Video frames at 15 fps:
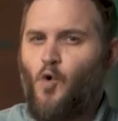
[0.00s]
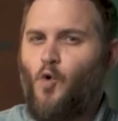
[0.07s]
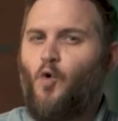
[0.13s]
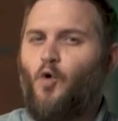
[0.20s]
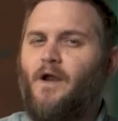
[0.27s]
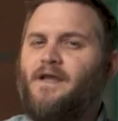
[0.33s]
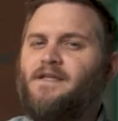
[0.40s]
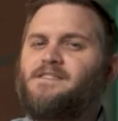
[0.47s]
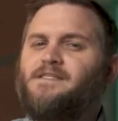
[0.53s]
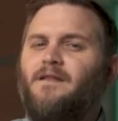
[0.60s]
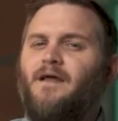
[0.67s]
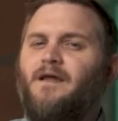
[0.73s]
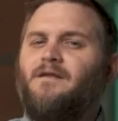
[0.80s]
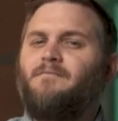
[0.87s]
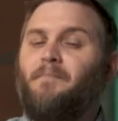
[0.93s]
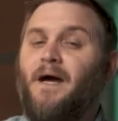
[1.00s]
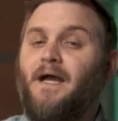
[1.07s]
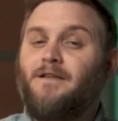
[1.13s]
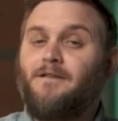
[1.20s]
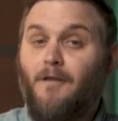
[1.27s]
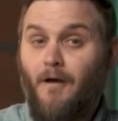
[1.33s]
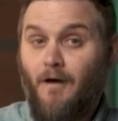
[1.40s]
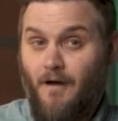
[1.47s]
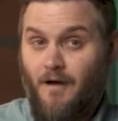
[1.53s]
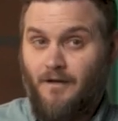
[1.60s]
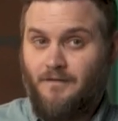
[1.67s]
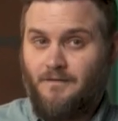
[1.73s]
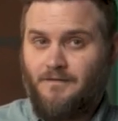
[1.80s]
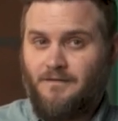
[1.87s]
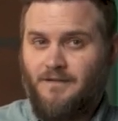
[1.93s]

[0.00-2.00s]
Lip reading: or insulated by law,